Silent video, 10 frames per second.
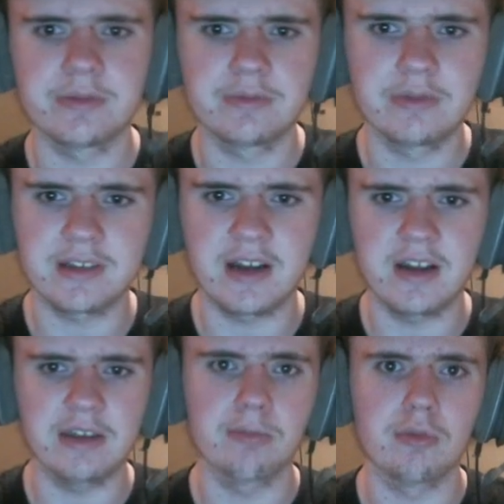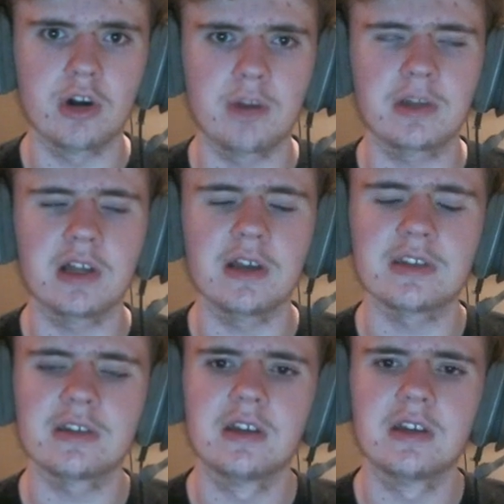It's kind of like more up close.
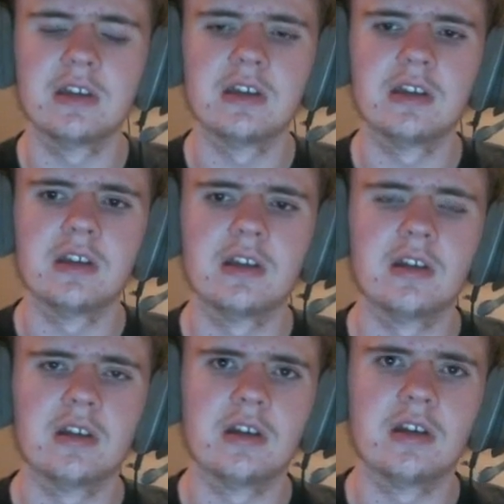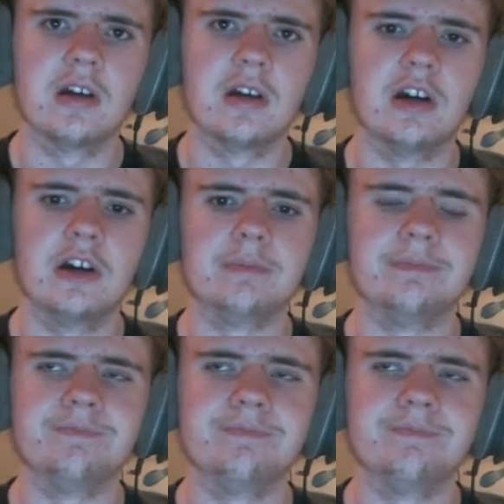Let's